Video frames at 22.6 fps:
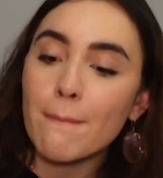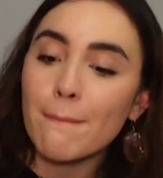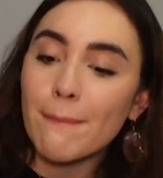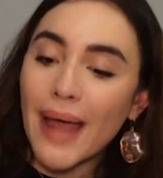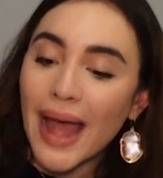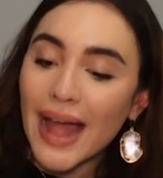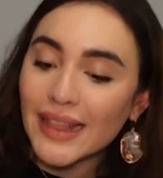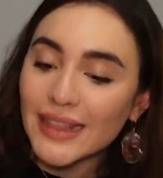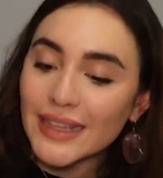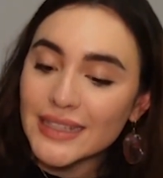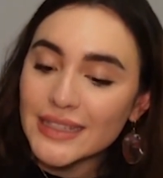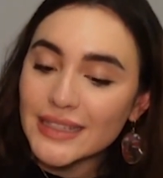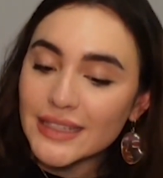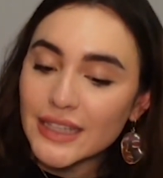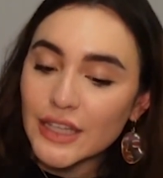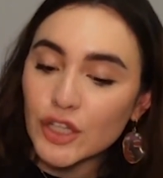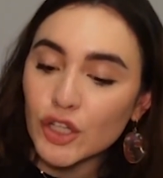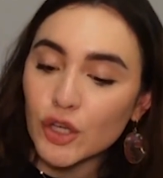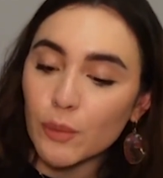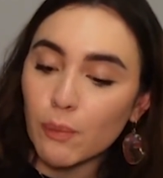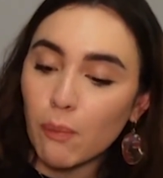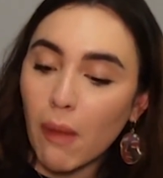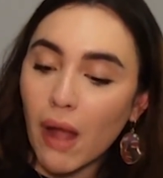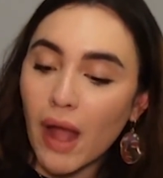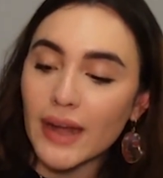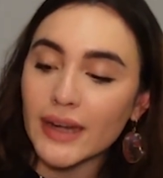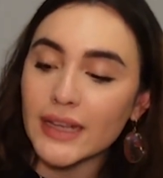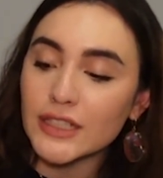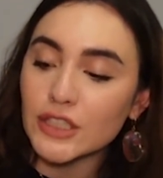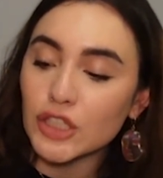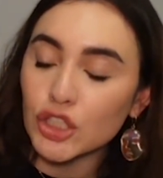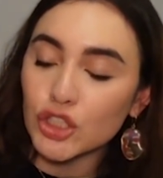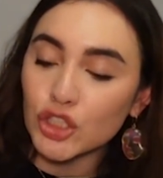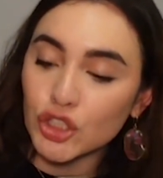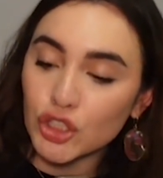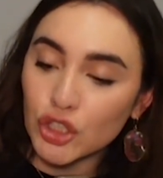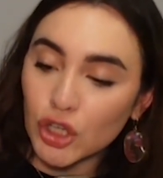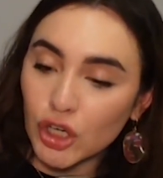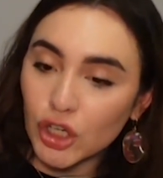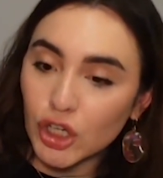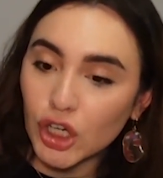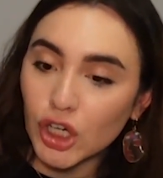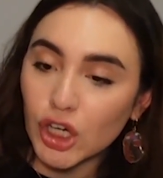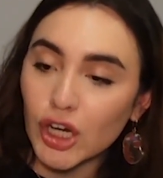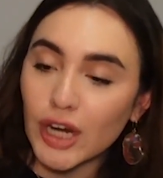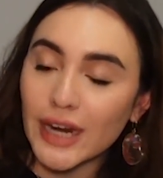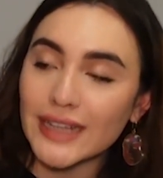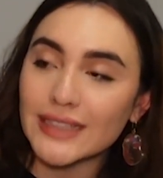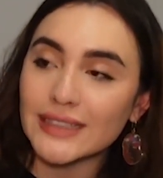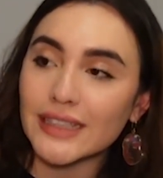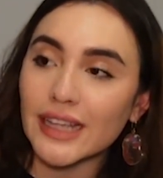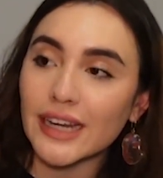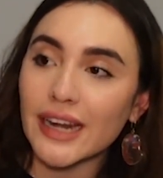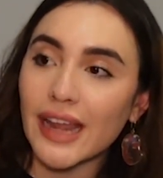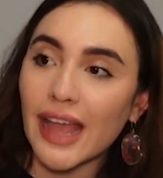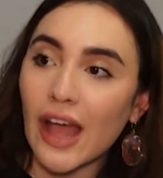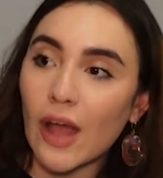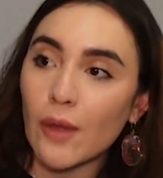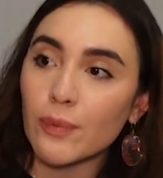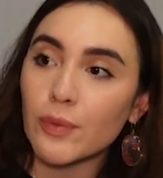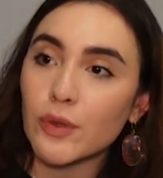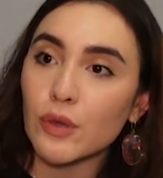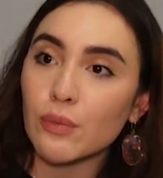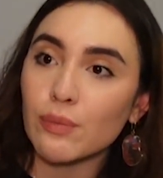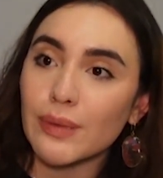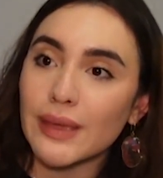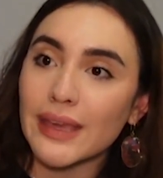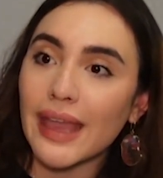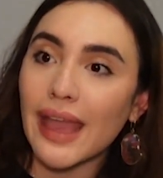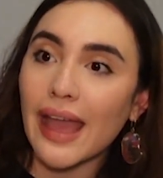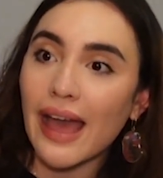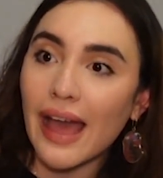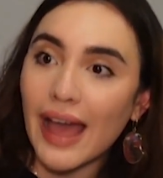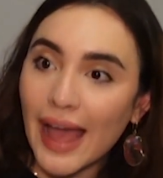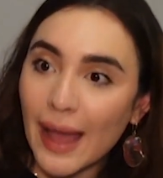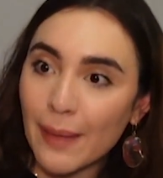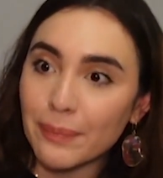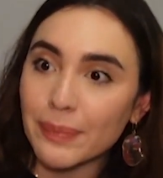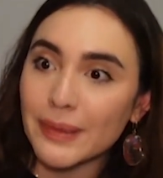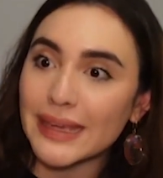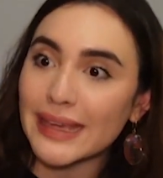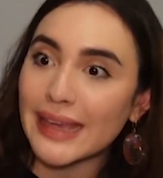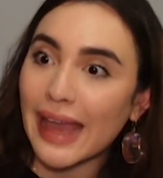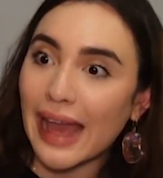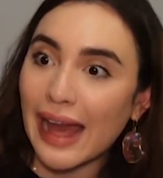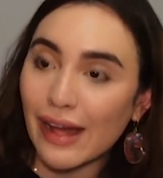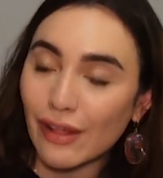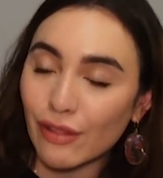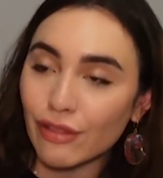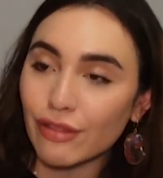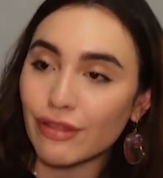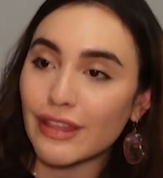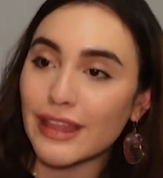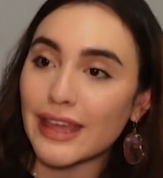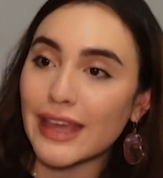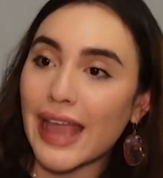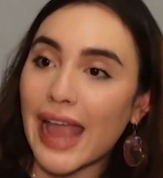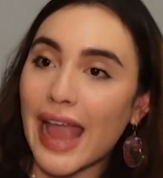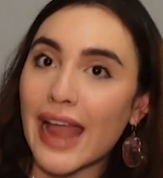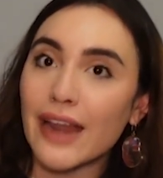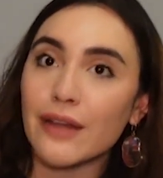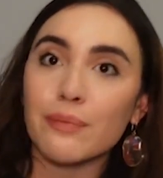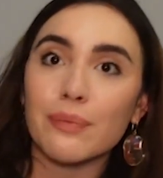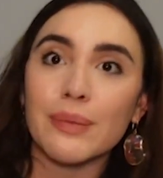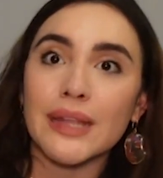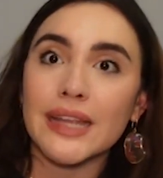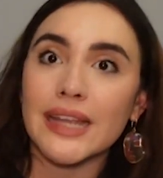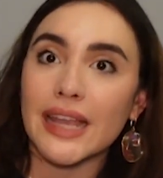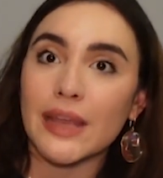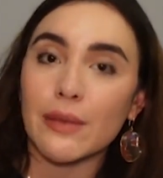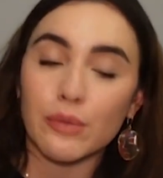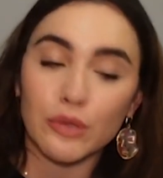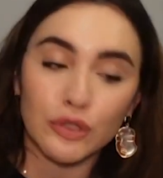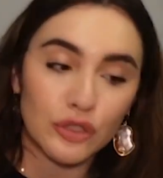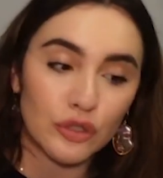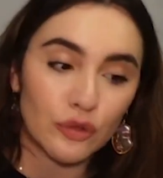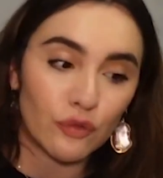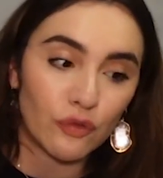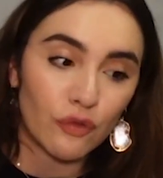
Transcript: Balancing your body's sugar is going to help you be happy, healthy, and being able to